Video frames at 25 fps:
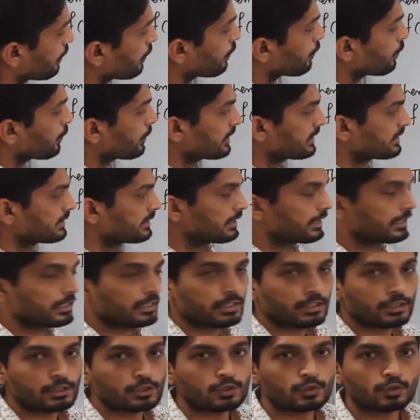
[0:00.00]
What is
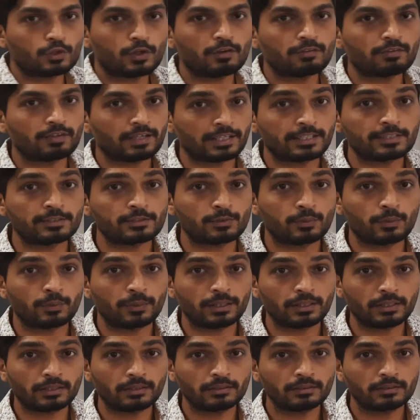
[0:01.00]
integration of x
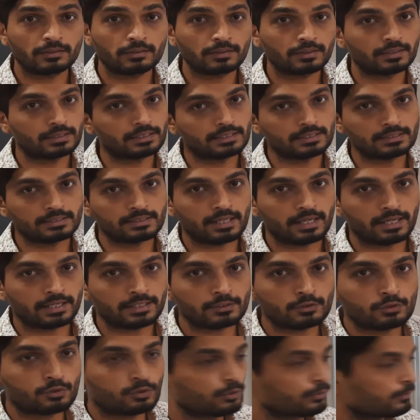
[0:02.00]
square? It is
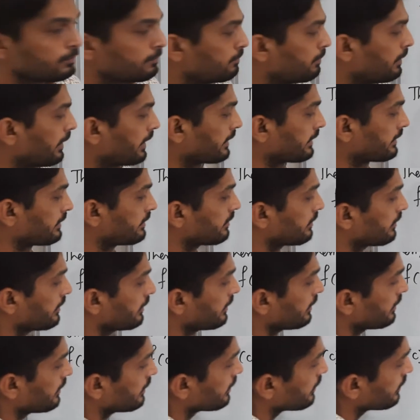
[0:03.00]
x cube by
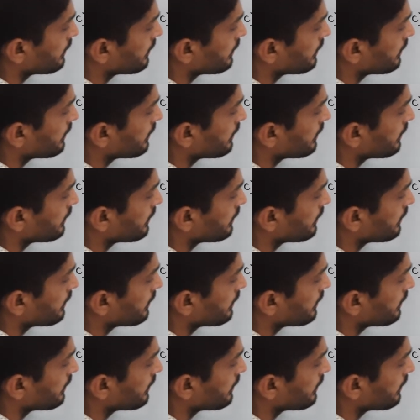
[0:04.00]
3.